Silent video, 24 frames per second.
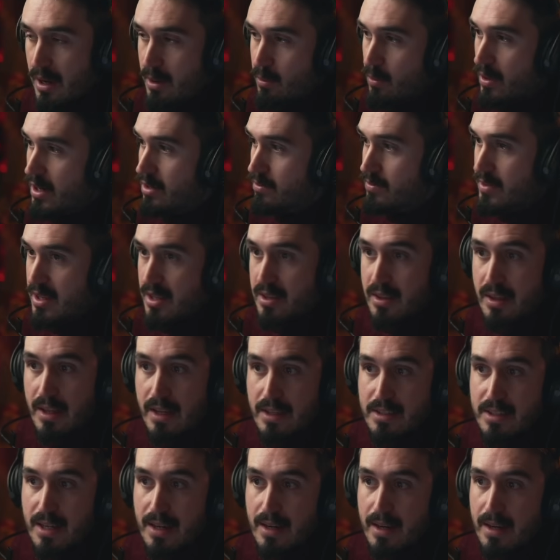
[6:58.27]
And one of the
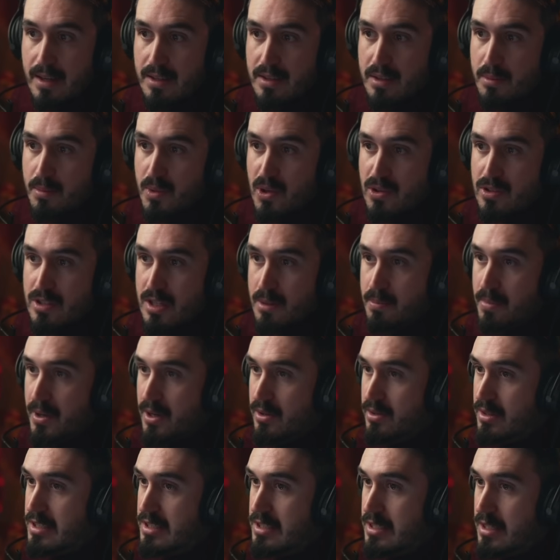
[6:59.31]
things I like the most
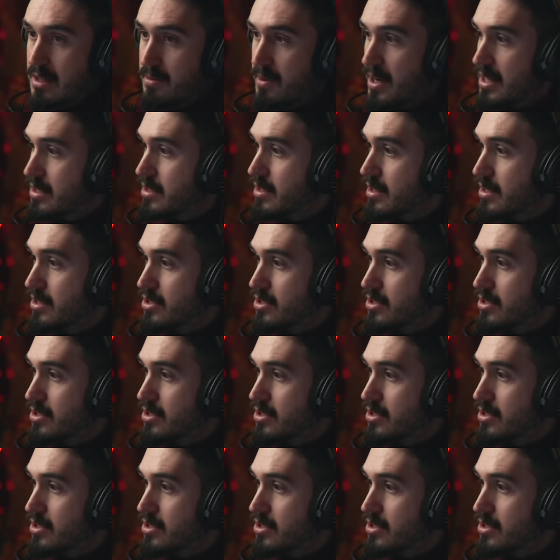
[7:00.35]
about the Cinematic